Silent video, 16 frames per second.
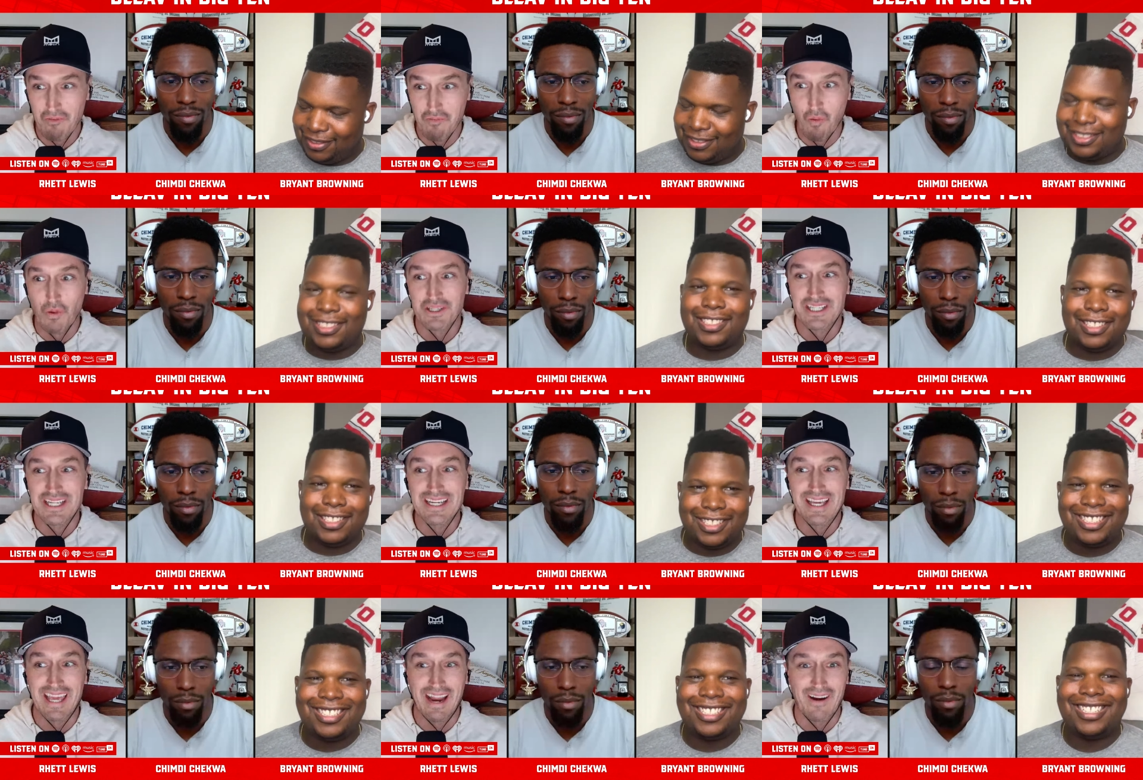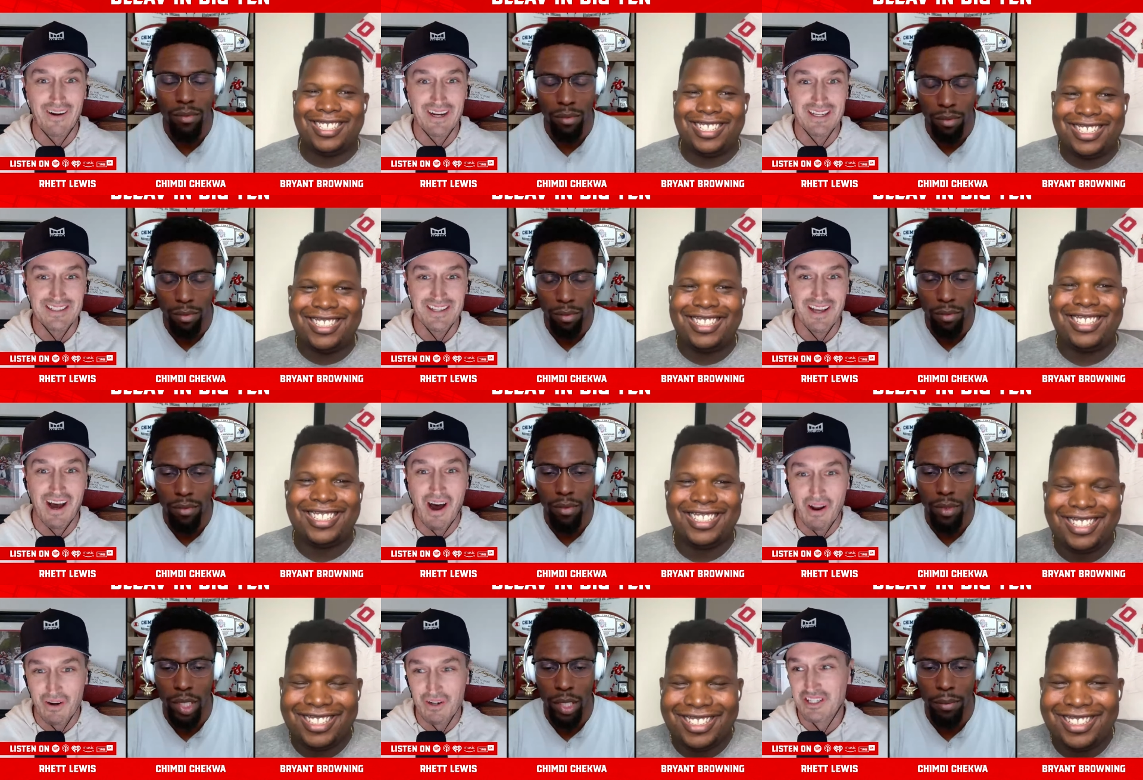Speaker 1: 14 carries,
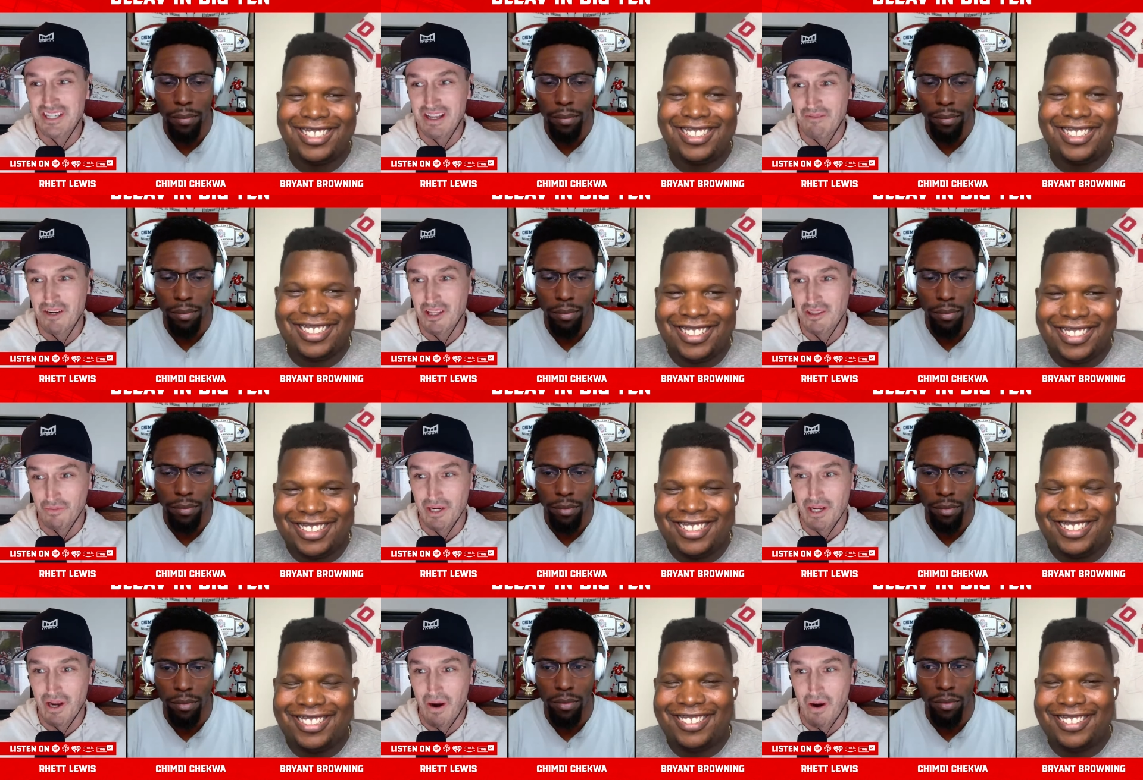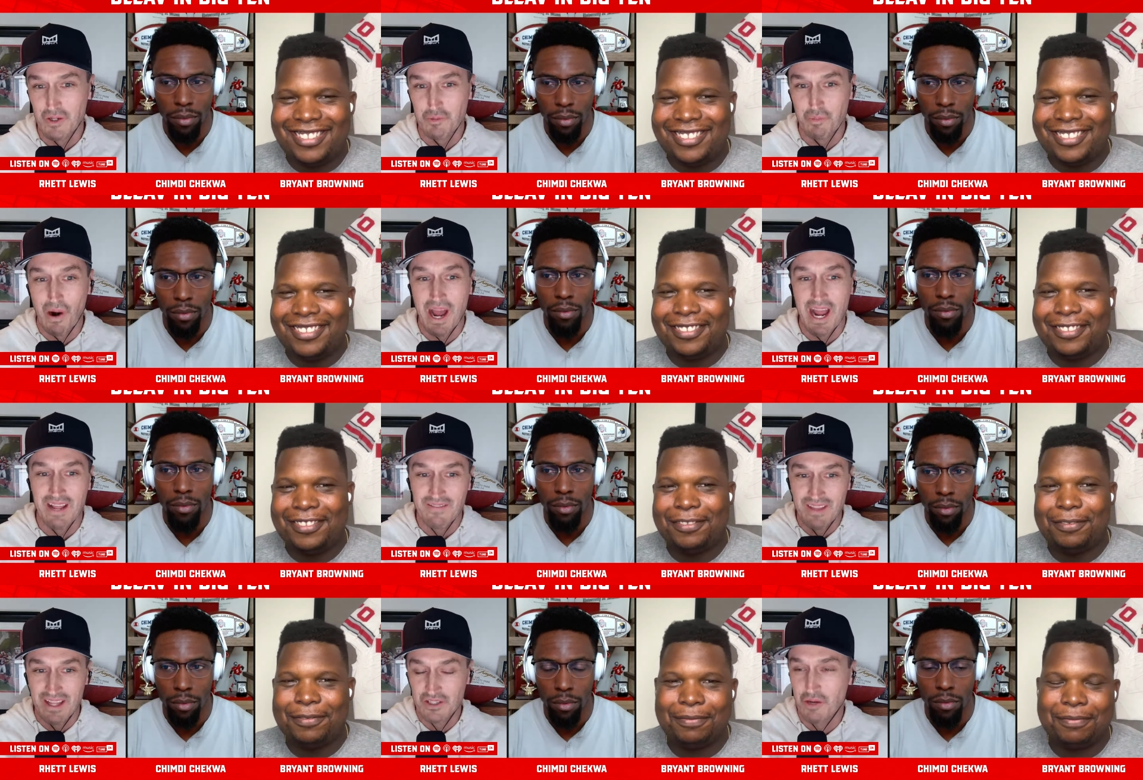173 yards, Bryant,
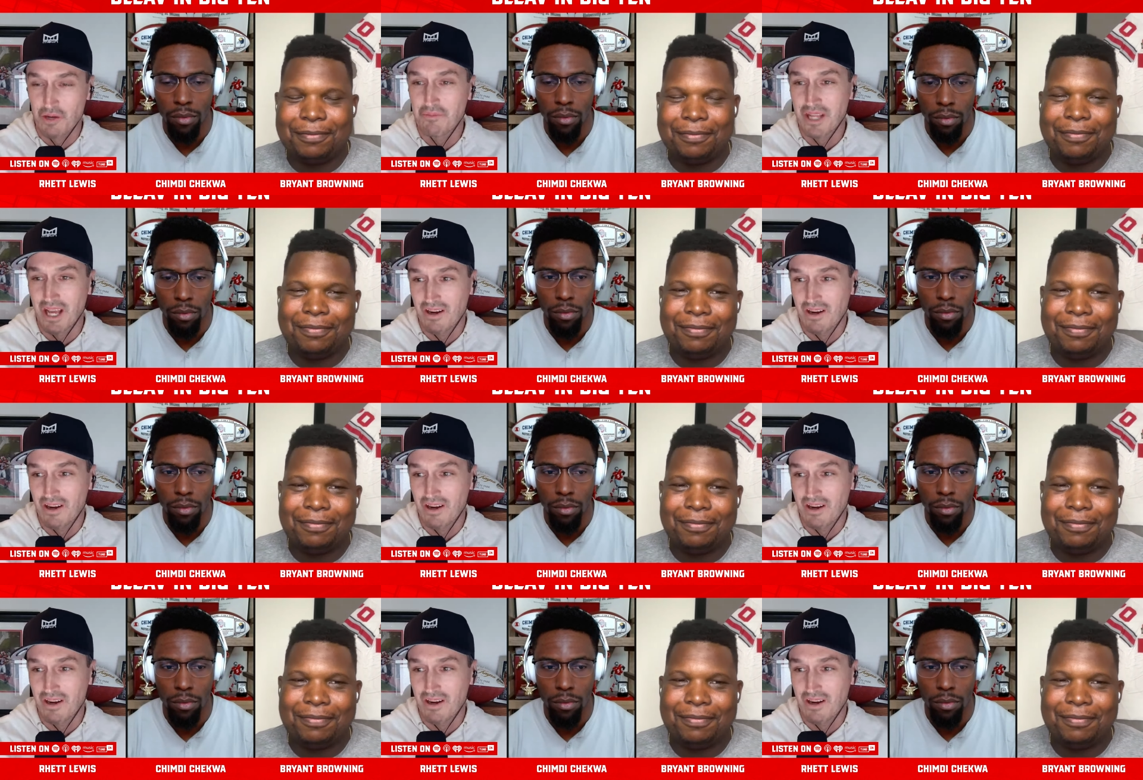and then Chimdi.